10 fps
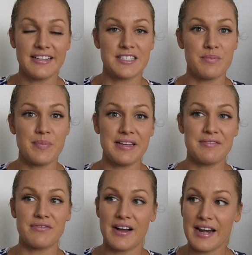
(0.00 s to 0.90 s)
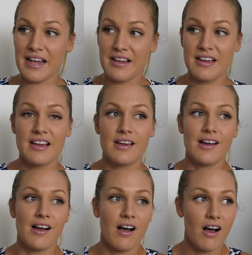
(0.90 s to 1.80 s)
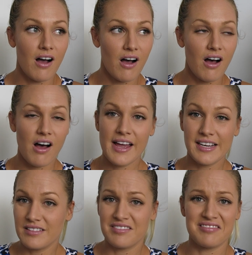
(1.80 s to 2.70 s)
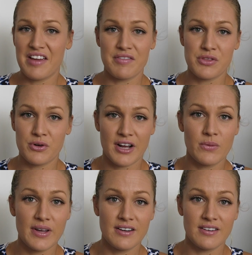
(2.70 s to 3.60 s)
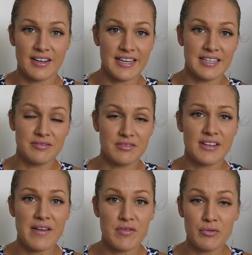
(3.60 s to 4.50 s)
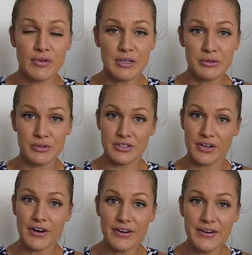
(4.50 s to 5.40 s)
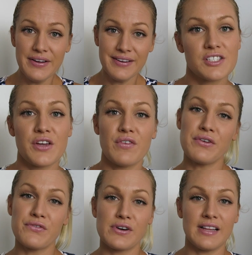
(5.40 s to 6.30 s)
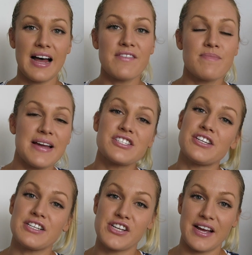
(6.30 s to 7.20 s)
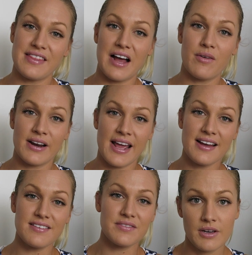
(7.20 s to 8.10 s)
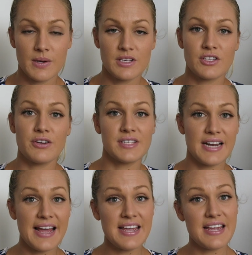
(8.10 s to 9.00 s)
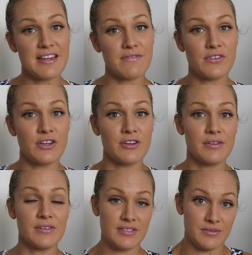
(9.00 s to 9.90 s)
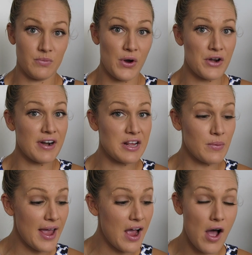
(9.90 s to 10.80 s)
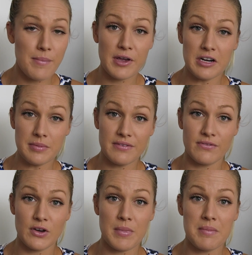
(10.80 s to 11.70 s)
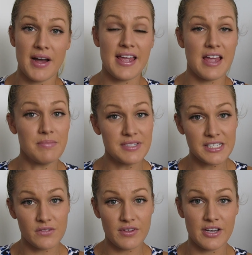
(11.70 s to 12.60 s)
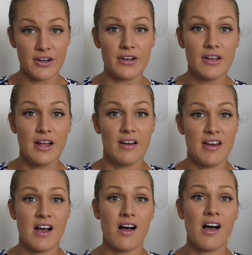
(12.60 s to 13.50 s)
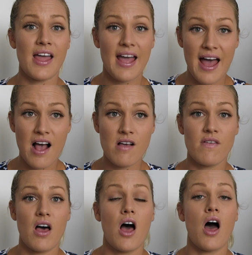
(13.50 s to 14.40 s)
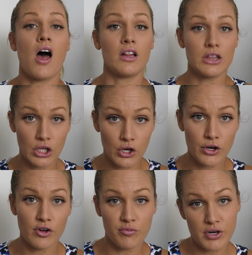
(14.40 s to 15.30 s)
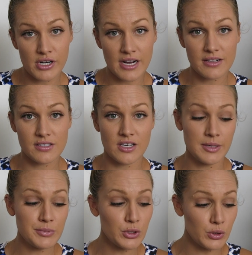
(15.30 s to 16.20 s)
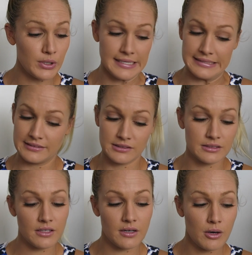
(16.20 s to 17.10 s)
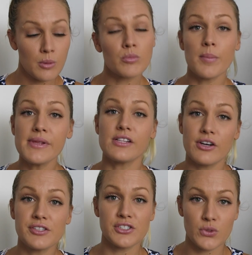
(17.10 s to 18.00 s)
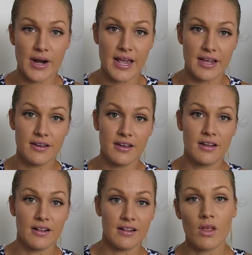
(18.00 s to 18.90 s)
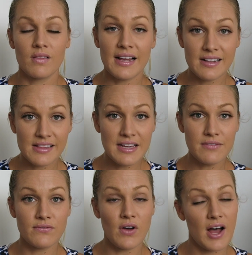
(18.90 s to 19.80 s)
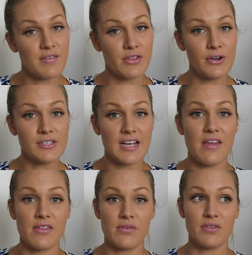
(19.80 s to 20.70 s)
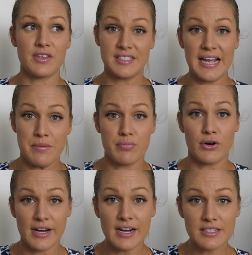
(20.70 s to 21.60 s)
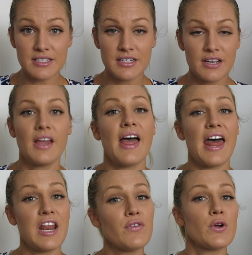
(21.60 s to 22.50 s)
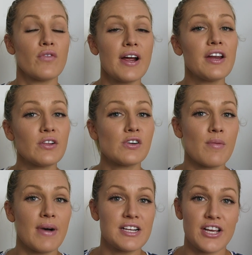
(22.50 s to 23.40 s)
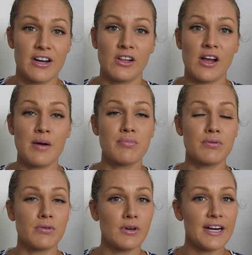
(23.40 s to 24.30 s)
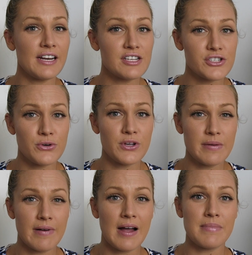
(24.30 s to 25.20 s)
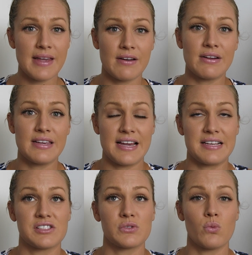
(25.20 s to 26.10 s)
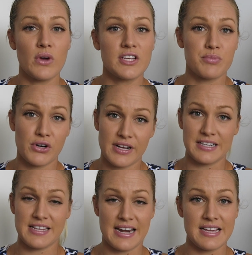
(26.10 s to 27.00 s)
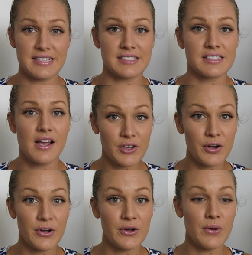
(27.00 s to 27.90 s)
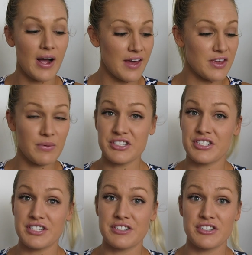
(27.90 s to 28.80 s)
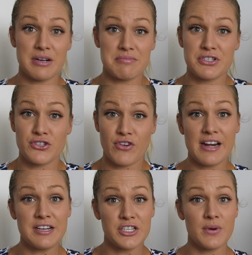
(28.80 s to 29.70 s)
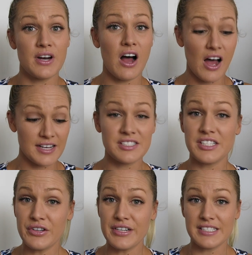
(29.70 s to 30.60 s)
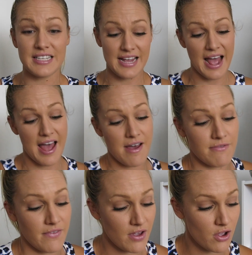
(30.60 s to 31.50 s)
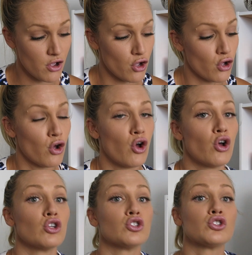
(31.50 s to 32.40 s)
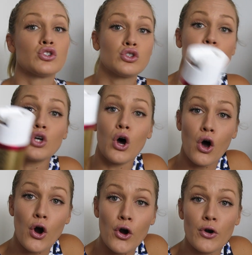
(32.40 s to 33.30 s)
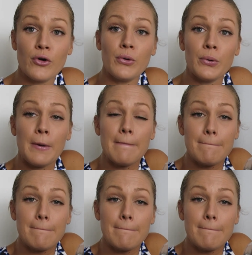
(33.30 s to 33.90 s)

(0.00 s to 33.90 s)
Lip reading: It's a bit funny. I never thought I'd win. I gave it a real good go. So if you're in for a laugh, make sure you check that one out. So today, if you weren't already aware, I'm going to be filming my Empties video. Now I have a lot of products. I'm talking probably close to 20. Luckily, 5 of those are the same product. And if you're a regular on my channel, I'm pretty sure you might be able to guess which product that is. So I think we should just jump straight into it. I seriously have so